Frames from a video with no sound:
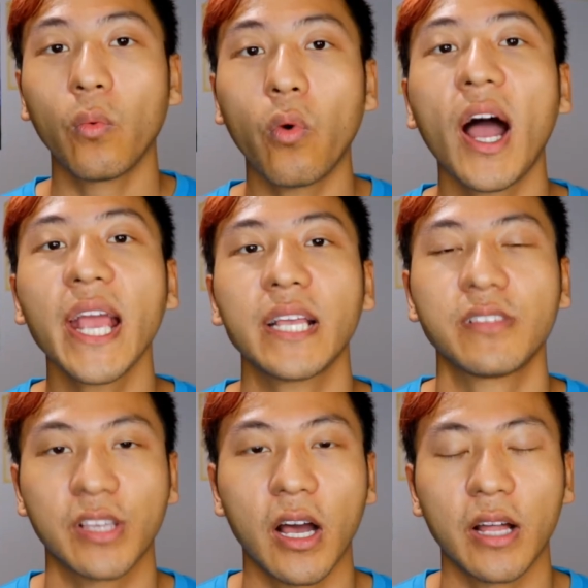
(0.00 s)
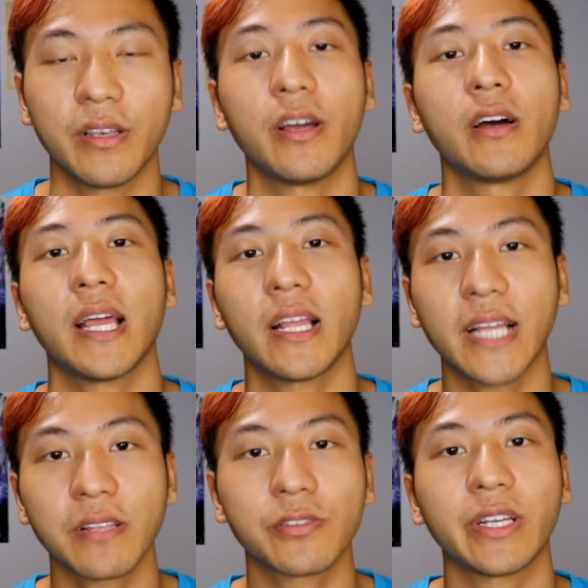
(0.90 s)
why is God not
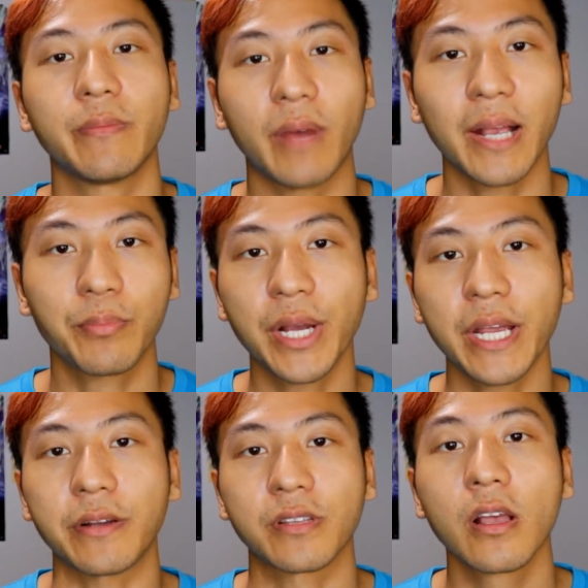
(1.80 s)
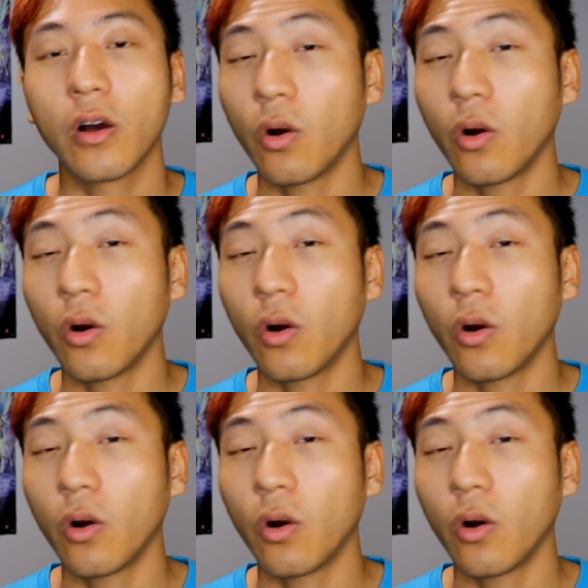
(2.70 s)
answering my prayers?